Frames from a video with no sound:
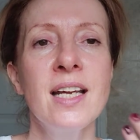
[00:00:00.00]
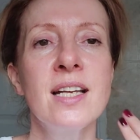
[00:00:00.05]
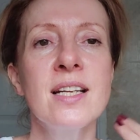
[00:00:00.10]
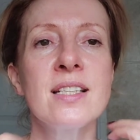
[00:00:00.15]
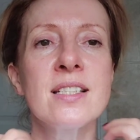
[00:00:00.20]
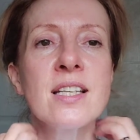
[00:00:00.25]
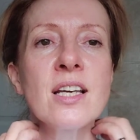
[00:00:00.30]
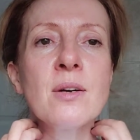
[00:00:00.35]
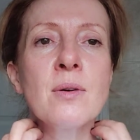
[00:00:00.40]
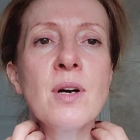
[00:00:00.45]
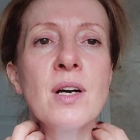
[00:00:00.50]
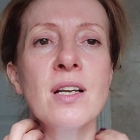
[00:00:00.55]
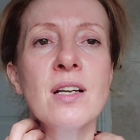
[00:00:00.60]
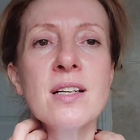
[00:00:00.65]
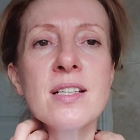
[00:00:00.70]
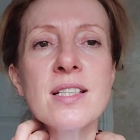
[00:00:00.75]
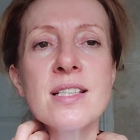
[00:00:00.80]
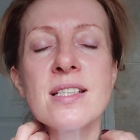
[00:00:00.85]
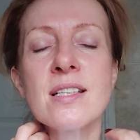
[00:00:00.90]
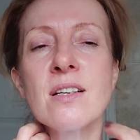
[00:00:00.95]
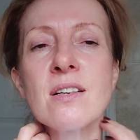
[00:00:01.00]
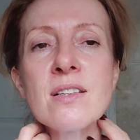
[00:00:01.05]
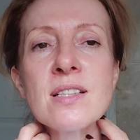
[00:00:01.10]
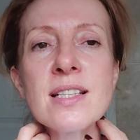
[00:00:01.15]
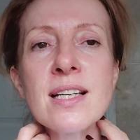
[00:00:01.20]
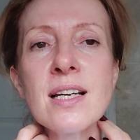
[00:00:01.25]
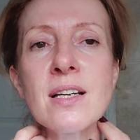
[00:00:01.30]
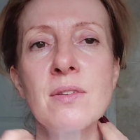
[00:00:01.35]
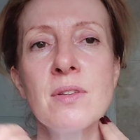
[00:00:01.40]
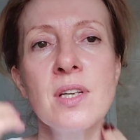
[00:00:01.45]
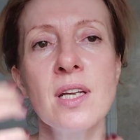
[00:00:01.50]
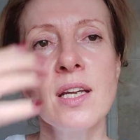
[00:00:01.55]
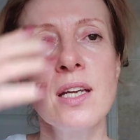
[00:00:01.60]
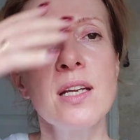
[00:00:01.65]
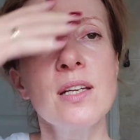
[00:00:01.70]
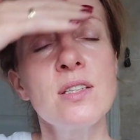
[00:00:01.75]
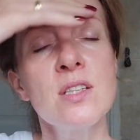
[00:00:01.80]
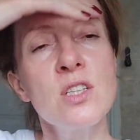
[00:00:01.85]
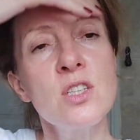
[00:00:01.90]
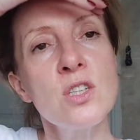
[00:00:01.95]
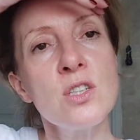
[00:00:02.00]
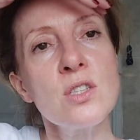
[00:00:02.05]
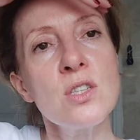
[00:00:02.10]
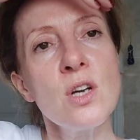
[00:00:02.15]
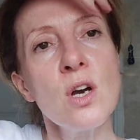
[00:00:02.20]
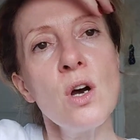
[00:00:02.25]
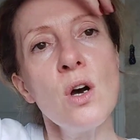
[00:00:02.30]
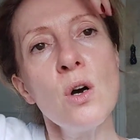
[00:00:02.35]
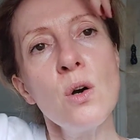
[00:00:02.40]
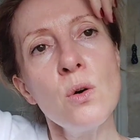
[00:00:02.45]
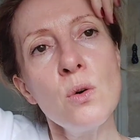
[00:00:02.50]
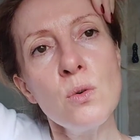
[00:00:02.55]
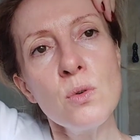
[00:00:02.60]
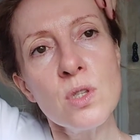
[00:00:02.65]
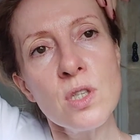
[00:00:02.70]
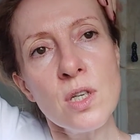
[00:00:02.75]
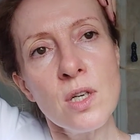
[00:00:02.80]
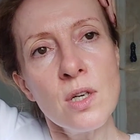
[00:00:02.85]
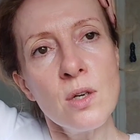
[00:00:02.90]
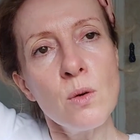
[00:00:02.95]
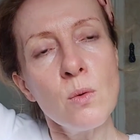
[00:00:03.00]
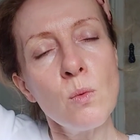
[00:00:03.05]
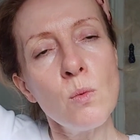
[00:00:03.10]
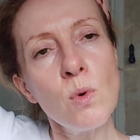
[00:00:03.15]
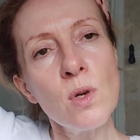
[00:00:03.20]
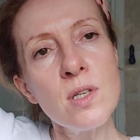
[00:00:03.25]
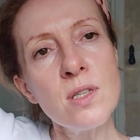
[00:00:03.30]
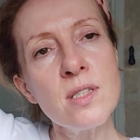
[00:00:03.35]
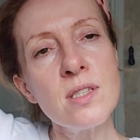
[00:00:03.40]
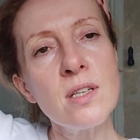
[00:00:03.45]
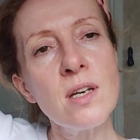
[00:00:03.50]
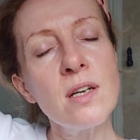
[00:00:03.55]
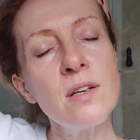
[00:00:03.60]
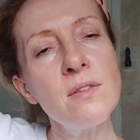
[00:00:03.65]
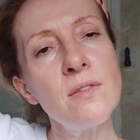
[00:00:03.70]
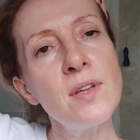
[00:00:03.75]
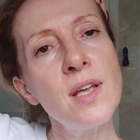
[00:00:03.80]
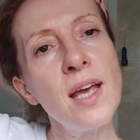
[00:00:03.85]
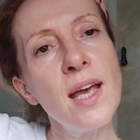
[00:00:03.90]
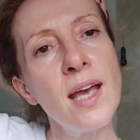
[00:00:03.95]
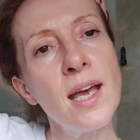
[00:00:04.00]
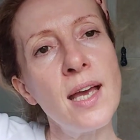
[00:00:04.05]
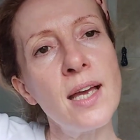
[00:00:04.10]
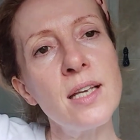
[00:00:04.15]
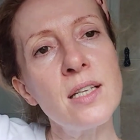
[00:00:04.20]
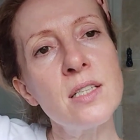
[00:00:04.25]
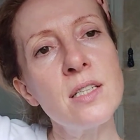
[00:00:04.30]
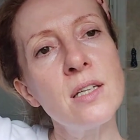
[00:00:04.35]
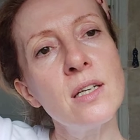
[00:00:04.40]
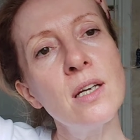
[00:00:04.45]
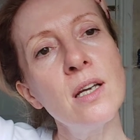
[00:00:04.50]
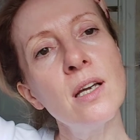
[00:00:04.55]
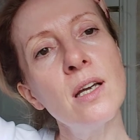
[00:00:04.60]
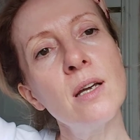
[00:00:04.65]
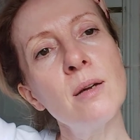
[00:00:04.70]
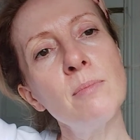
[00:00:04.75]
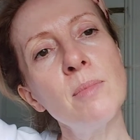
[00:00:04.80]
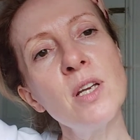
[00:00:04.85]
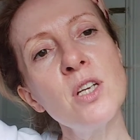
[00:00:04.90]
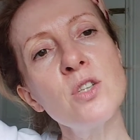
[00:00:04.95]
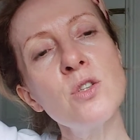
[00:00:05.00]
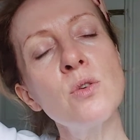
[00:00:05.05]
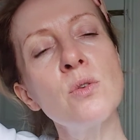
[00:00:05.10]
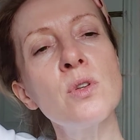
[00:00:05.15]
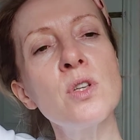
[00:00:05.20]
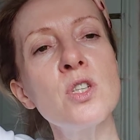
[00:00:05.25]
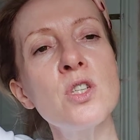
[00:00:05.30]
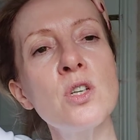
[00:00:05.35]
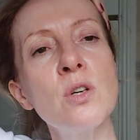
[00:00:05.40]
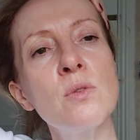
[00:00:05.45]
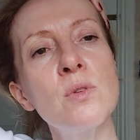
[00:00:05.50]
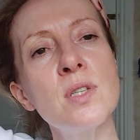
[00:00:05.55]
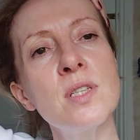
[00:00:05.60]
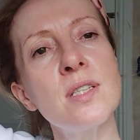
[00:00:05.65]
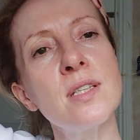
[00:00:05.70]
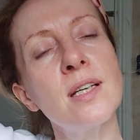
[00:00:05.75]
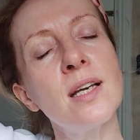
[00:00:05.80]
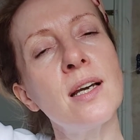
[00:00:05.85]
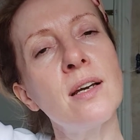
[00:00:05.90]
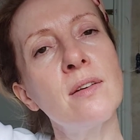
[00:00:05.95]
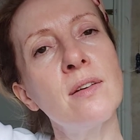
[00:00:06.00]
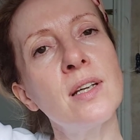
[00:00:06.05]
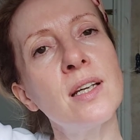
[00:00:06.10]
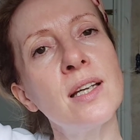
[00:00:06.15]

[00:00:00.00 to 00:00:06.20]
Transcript: So I like to start down, is to just hold one side of the head, make sure the shoulders down.